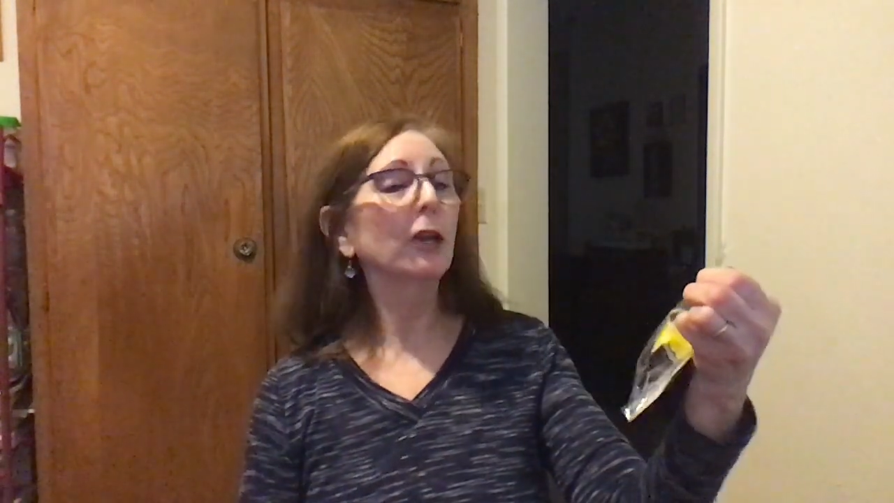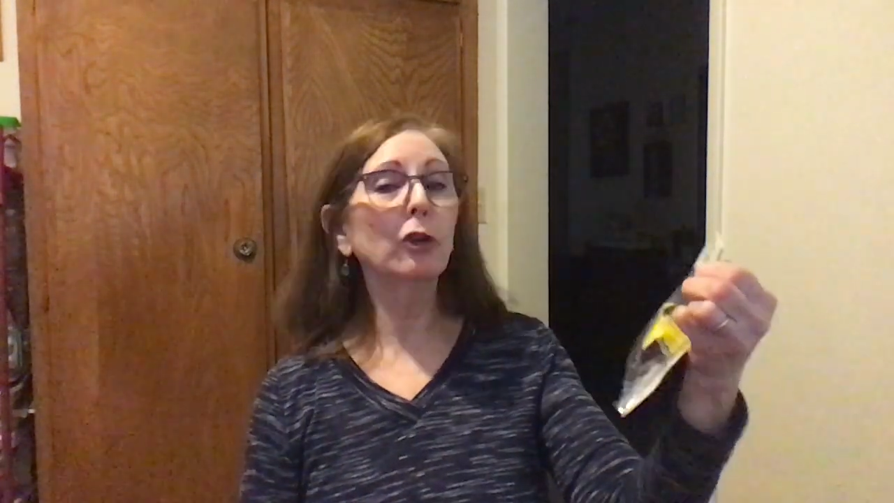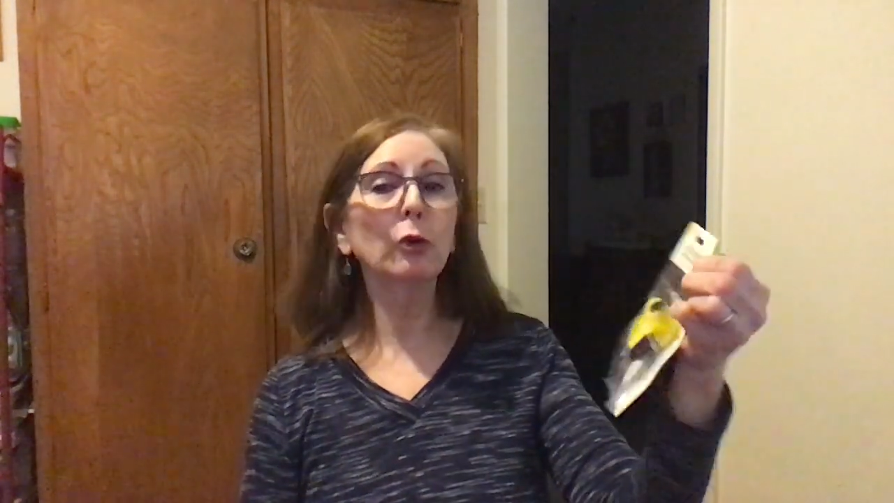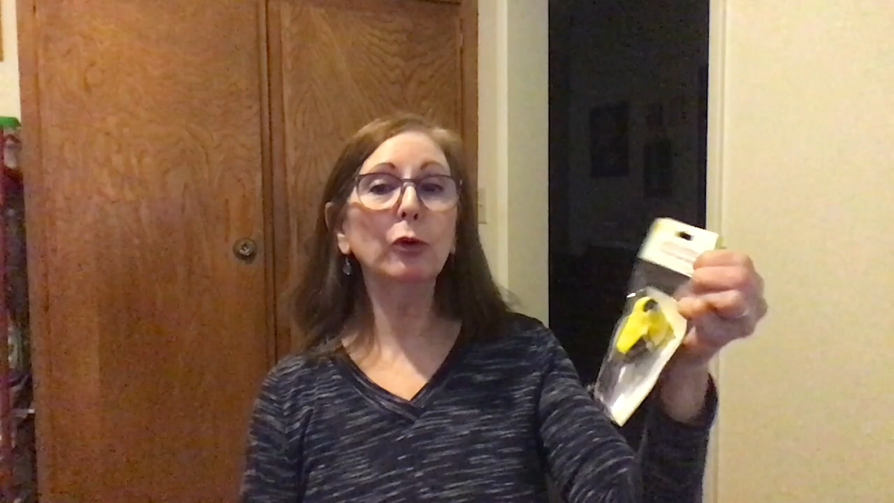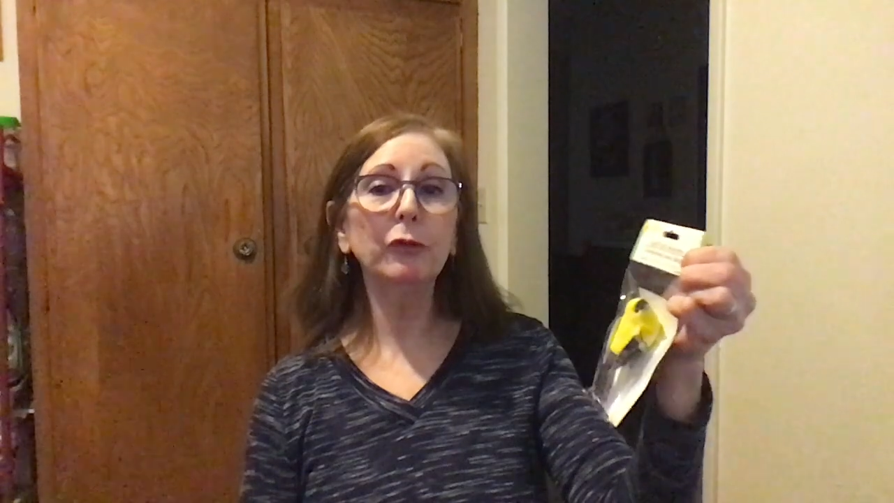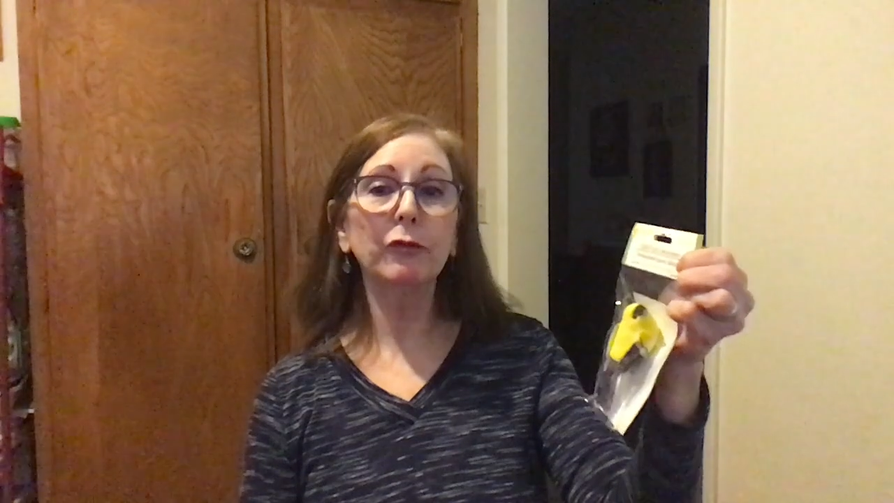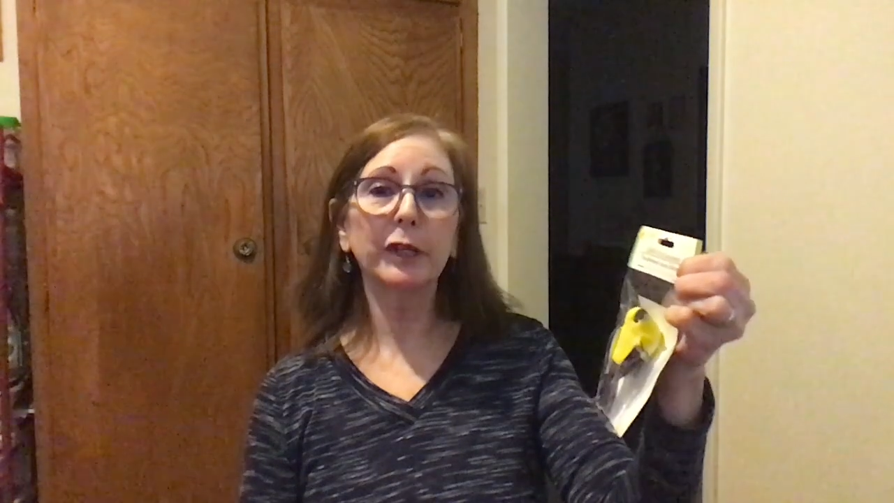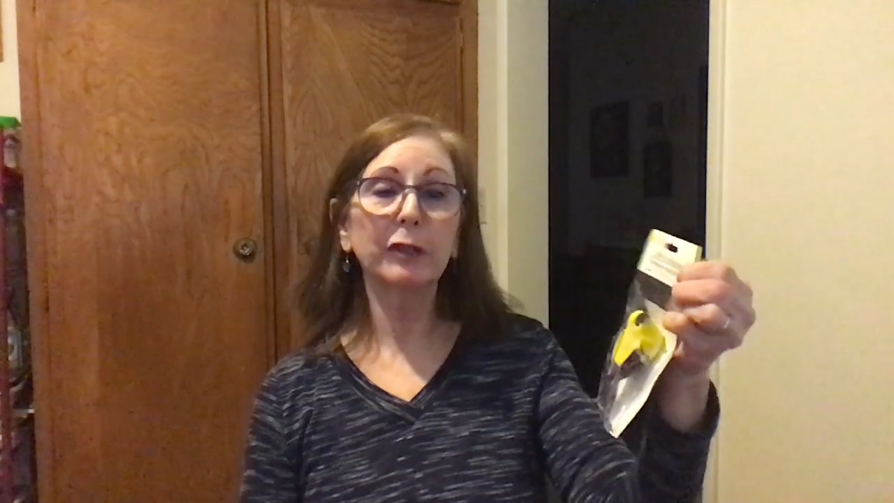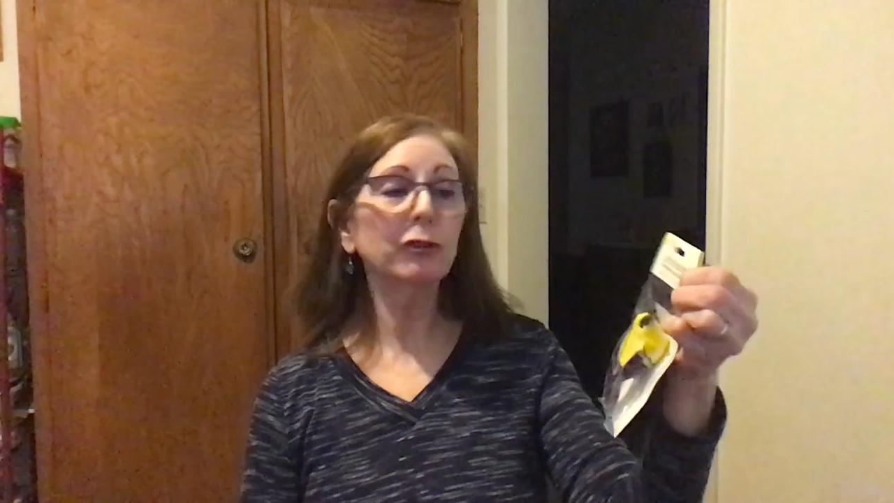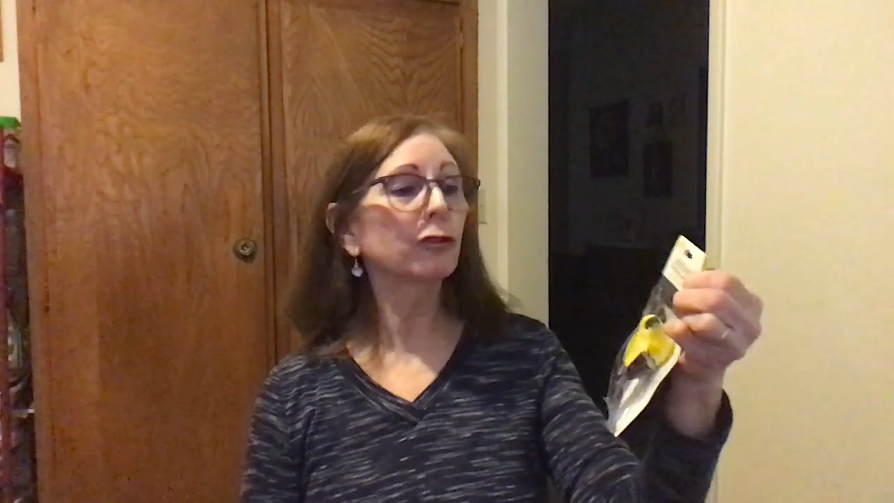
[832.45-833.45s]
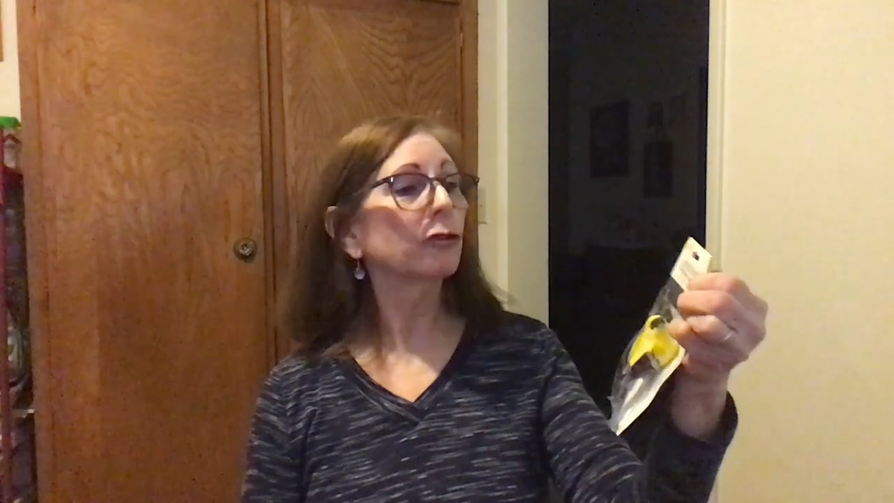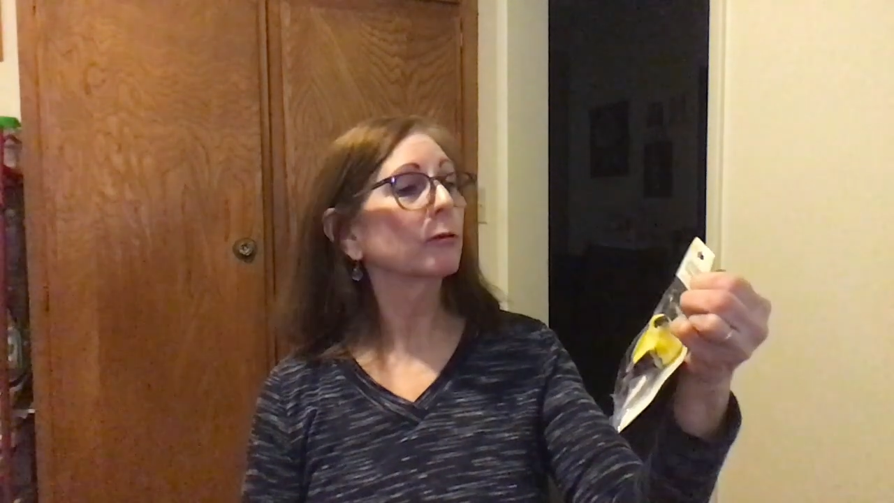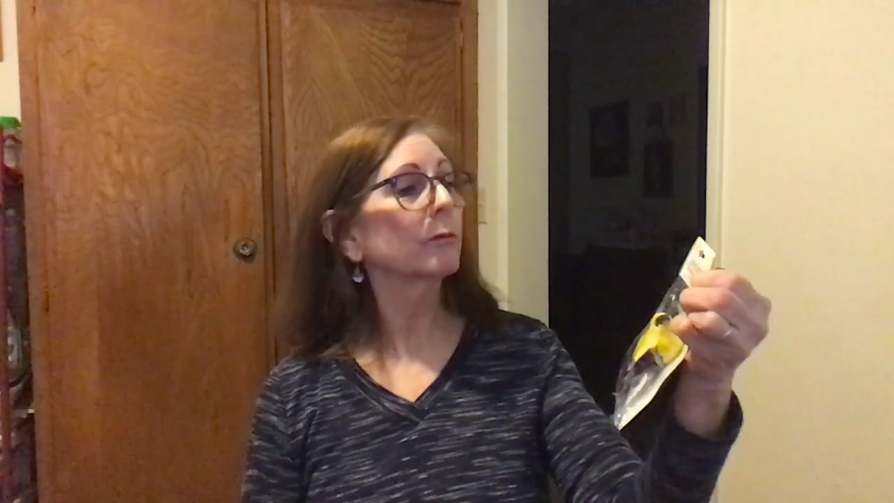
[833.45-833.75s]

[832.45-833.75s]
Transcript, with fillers: goldfinch,